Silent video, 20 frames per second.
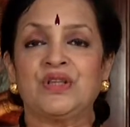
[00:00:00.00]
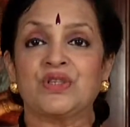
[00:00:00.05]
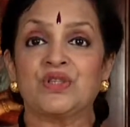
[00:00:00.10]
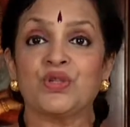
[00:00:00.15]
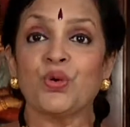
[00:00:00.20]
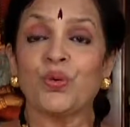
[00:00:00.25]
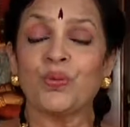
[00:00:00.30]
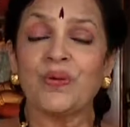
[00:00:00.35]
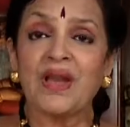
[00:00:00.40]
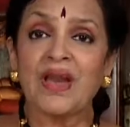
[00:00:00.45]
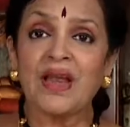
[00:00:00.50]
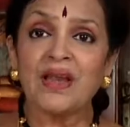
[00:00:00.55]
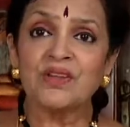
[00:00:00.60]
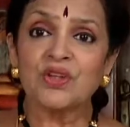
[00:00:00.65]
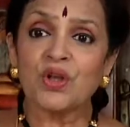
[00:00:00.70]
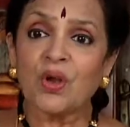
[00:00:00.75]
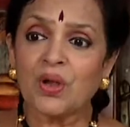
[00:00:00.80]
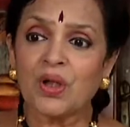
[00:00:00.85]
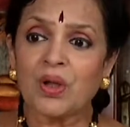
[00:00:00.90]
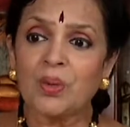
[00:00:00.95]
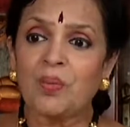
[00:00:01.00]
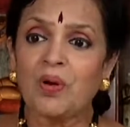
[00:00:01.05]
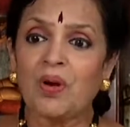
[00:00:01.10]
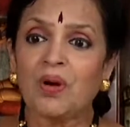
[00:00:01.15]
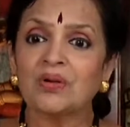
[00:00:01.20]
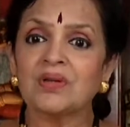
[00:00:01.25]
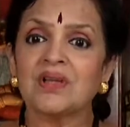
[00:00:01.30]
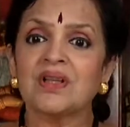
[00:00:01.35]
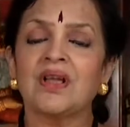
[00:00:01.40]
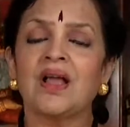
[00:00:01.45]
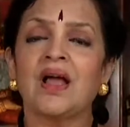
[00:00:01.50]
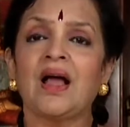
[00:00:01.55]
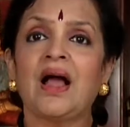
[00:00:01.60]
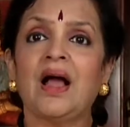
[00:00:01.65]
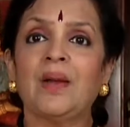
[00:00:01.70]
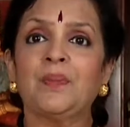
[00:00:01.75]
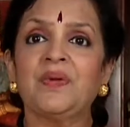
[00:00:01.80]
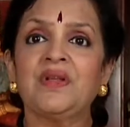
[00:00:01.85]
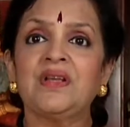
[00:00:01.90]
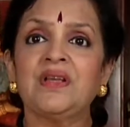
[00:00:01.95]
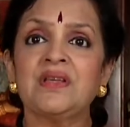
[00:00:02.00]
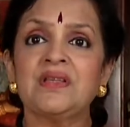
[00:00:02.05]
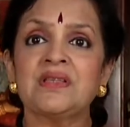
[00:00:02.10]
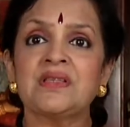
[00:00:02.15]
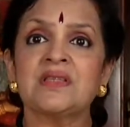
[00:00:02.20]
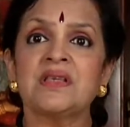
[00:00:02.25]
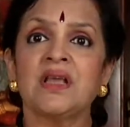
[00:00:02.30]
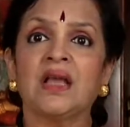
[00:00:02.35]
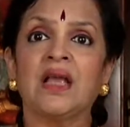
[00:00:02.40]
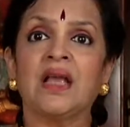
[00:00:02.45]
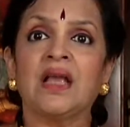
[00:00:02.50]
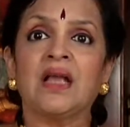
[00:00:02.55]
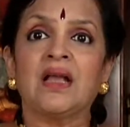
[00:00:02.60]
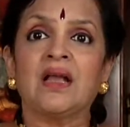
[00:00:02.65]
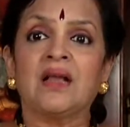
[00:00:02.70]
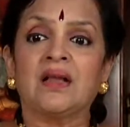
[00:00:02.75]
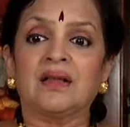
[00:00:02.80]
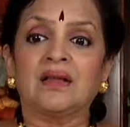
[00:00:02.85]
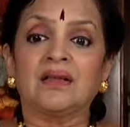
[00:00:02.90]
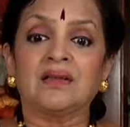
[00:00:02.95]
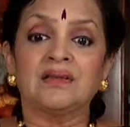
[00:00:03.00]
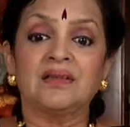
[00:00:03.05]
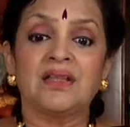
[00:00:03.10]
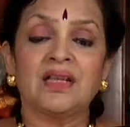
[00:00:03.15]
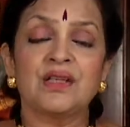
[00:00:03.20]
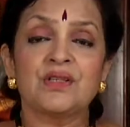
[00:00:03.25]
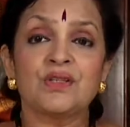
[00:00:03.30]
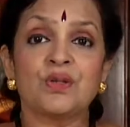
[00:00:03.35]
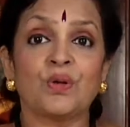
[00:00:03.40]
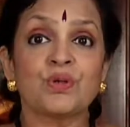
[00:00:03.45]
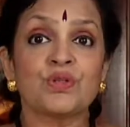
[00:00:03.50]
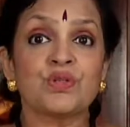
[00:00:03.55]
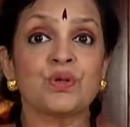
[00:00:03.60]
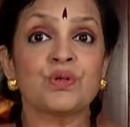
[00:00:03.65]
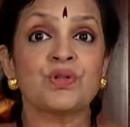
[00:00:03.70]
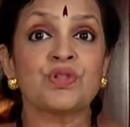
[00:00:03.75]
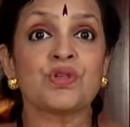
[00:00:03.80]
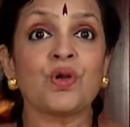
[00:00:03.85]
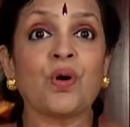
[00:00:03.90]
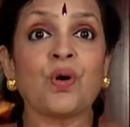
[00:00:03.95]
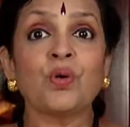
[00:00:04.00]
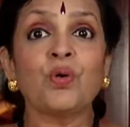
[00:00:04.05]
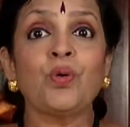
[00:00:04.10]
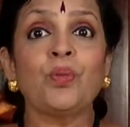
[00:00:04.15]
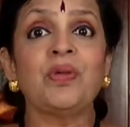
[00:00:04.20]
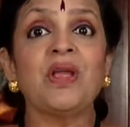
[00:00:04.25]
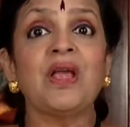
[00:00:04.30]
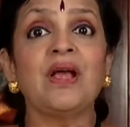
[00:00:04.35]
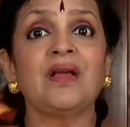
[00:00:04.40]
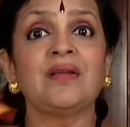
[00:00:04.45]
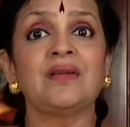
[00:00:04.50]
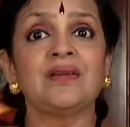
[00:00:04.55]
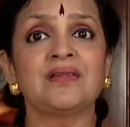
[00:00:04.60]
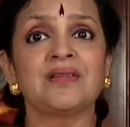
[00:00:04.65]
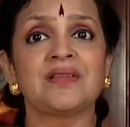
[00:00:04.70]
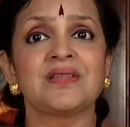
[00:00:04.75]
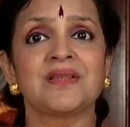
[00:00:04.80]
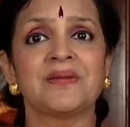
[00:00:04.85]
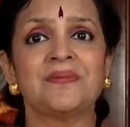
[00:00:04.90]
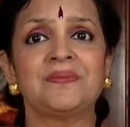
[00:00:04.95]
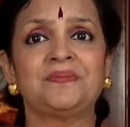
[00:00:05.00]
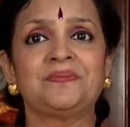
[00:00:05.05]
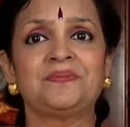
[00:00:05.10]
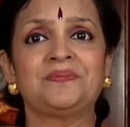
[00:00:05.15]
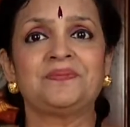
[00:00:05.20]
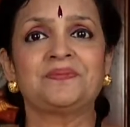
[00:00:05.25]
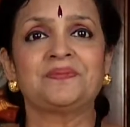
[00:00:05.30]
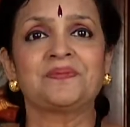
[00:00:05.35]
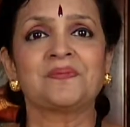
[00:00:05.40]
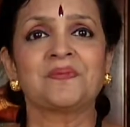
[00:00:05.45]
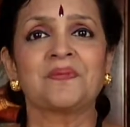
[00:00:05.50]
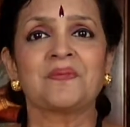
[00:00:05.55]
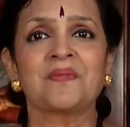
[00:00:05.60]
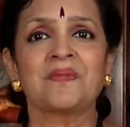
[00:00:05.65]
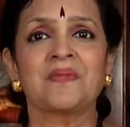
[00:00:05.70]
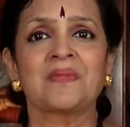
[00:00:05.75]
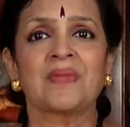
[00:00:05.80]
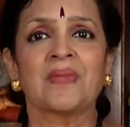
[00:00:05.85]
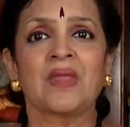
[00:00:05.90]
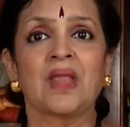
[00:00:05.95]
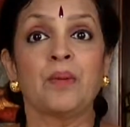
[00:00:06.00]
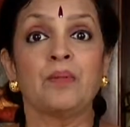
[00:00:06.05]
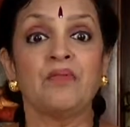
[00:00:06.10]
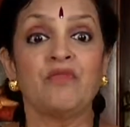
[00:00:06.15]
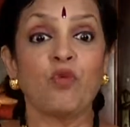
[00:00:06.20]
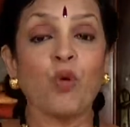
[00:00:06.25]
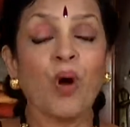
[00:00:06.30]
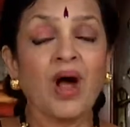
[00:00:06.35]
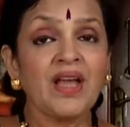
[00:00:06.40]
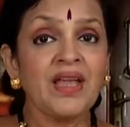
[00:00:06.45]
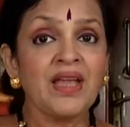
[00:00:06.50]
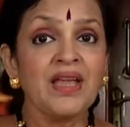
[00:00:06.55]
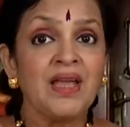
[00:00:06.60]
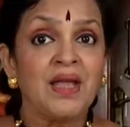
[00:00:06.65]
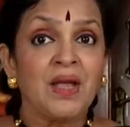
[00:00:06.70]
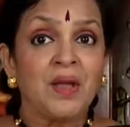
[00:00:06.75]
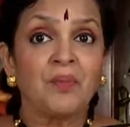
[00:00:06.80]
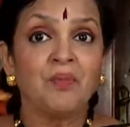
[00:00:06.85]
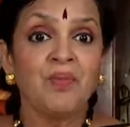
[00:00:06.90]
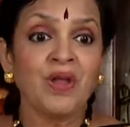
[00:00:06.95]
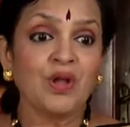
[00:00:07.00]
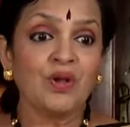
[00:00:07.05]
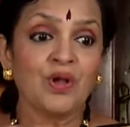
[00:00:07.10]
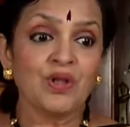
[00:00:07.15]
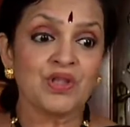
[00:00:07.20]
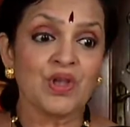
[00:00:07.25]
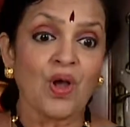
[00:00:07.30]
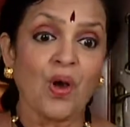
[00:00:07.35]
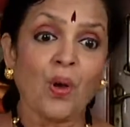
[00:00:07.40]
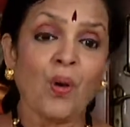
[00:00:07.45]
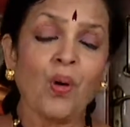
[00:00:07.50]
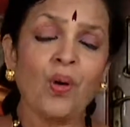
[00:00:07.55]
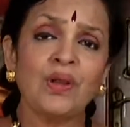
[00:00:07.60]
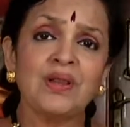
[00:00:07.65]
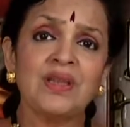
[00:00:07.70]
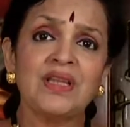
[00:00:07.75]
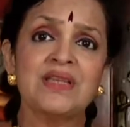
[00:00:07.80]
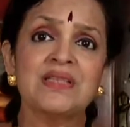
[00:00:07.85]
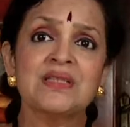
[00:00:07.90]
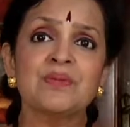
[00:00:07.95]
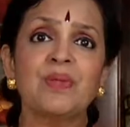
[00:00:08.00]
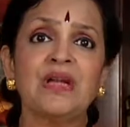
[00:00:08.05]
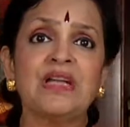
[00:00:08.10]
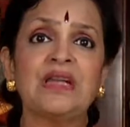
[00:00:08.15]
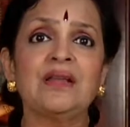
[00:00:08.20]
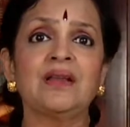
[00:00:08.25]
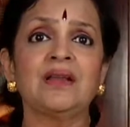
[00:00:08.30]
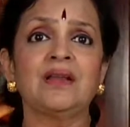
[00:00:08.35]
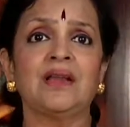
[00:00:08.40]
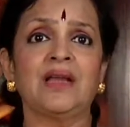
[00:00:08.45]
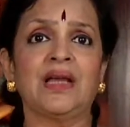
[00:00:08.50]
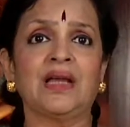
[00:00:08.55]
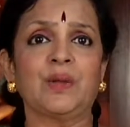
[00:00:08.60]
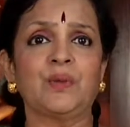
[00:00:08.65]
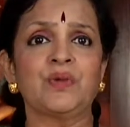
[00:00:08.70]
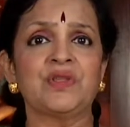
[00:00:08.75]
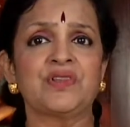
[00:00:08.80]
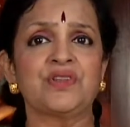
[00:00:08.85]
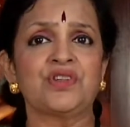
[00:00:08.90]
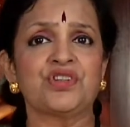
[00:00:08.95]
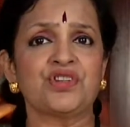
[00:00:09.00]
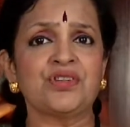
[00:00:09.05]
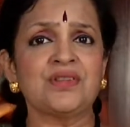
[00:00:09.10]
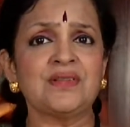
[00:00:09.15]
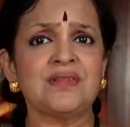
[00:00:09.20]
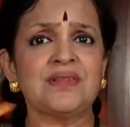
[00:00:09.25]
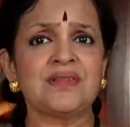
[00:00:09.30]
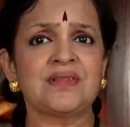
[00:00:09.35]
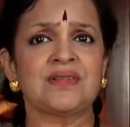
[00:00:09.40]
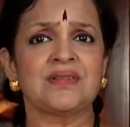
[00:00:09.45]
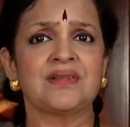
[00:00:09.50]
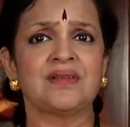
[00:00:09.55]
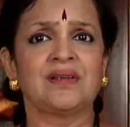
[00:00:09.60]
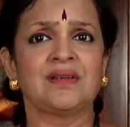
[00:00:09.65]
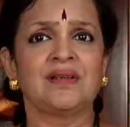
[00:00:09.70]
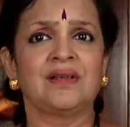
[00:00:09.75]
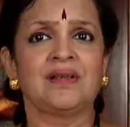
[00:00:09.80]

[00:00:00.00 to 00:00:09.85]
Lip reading: So when I talk about happiness, there is also sorrow behind it. Why? Because all these material acquisitions,